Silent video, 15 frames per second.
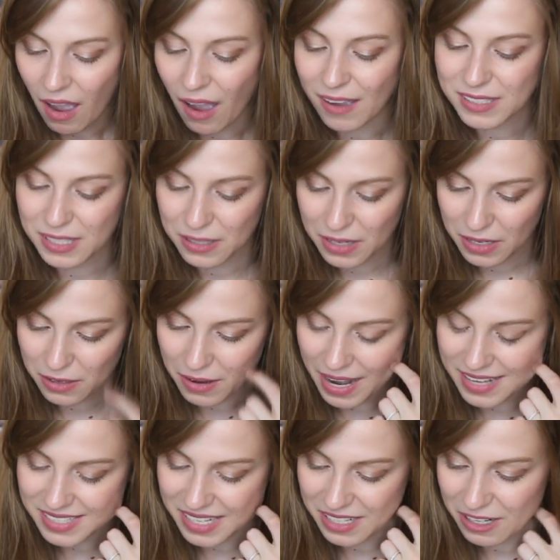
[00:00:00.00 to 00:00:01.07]
Also,
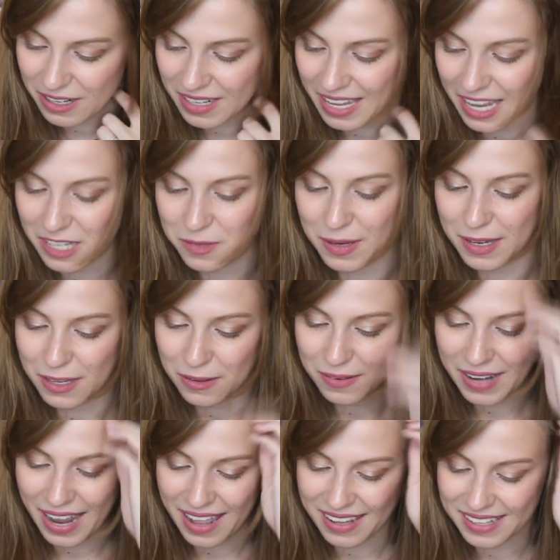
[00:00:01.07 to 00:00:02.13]
congrats on your engagement. You
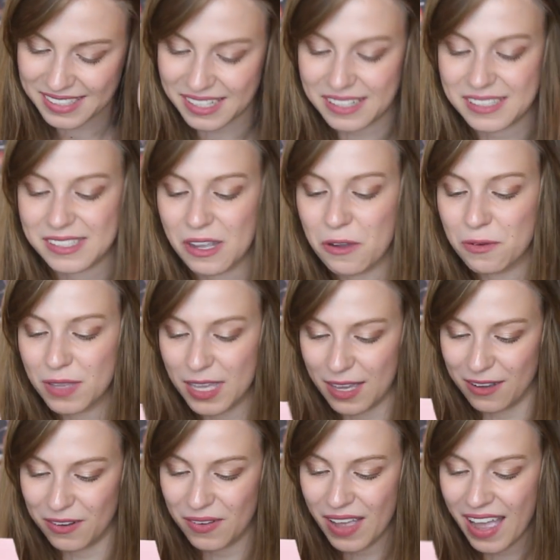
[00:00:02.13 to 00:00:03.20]
and Alex are so
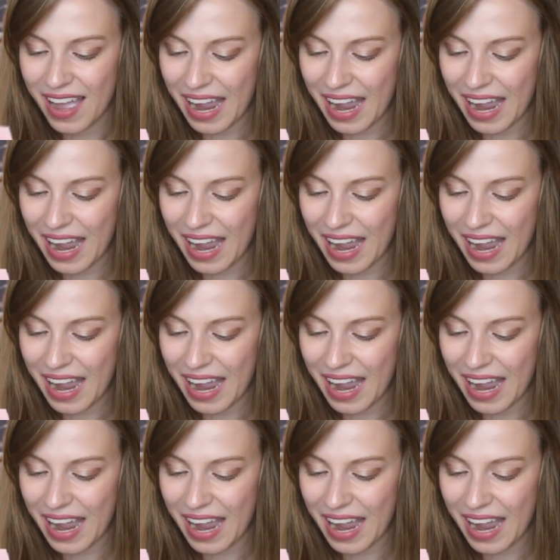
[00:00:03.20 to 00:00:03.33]
cute.